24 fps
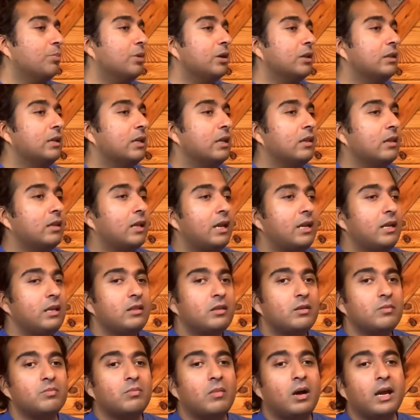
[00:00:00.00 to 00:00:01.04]
but then
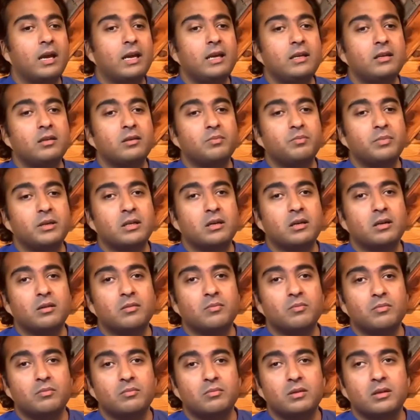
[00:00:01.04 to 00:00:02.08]
letting the mind
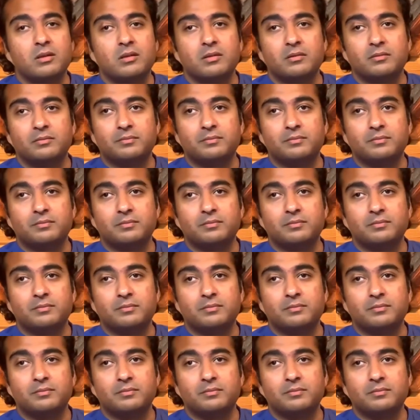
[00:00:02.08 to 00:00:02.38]
become